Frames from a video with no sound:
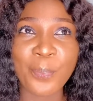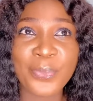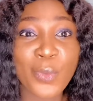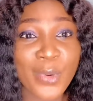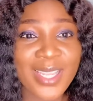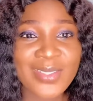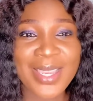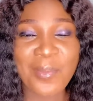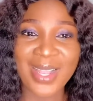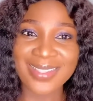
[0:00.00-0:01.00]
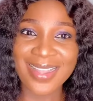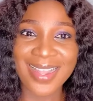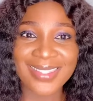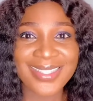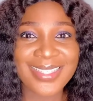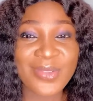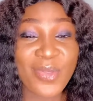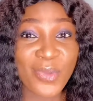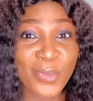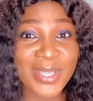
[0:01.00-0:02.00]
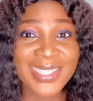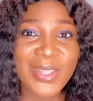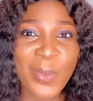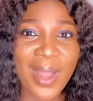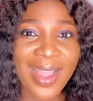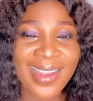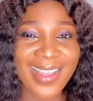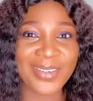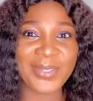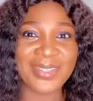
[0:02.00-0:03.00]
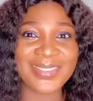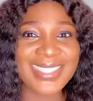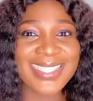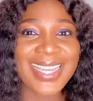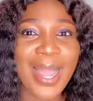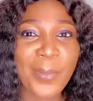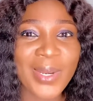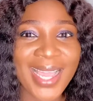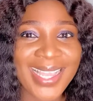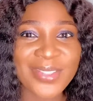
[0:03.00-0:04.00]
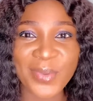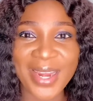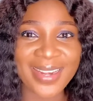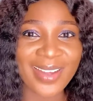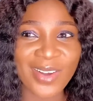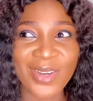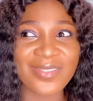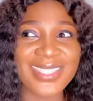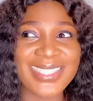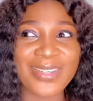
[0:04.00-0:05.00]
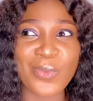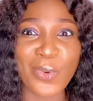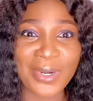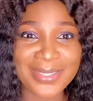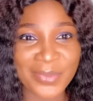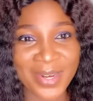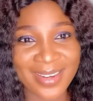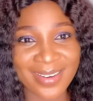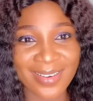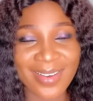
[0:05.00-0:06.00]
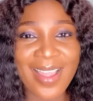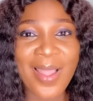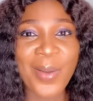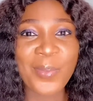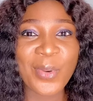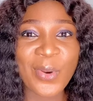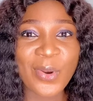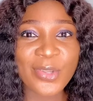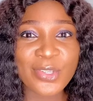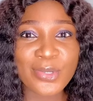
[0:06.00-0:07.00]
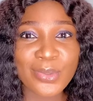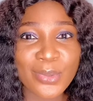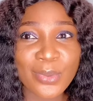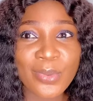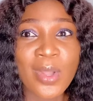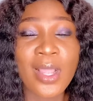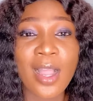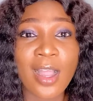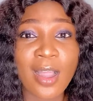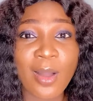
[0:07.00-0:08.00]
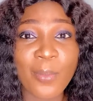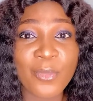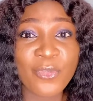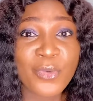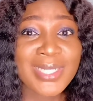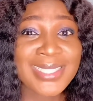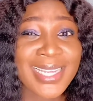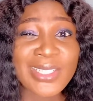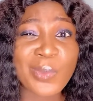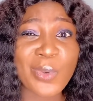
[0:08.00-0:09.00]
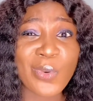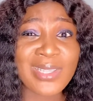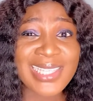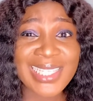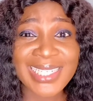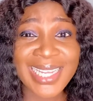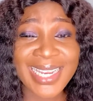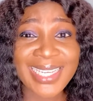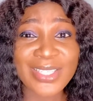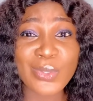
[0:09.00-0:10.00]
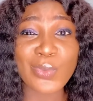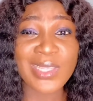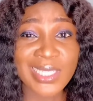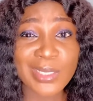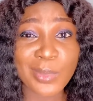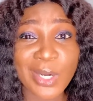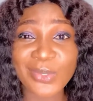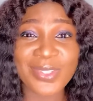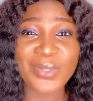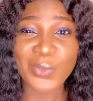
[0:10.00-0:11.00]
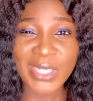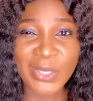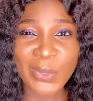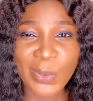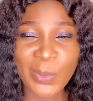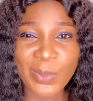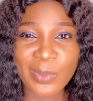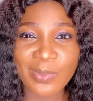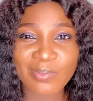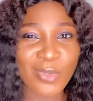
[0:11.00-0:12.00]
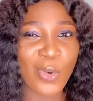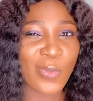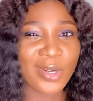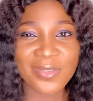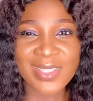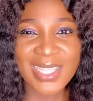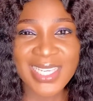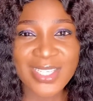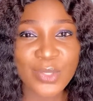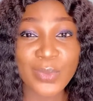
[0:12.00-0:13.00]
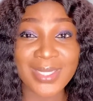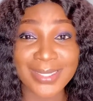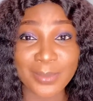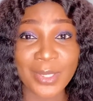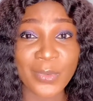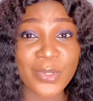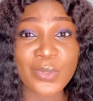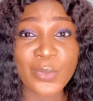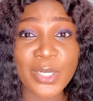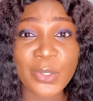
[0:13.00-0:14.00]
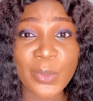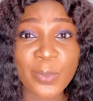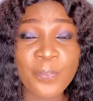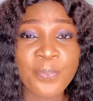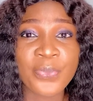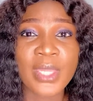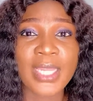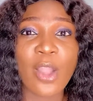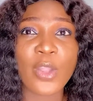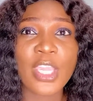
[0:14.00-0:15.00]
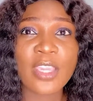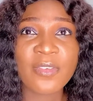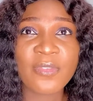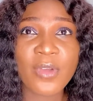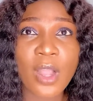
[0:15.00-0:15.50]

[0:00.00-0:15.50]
way to a man's heart is through his stomach. I don't know if this still applies right now, if this still works right now, but you know, food is like number one thing like you will think about when you wake up, or one of the things you will think about when you wake up. Now, if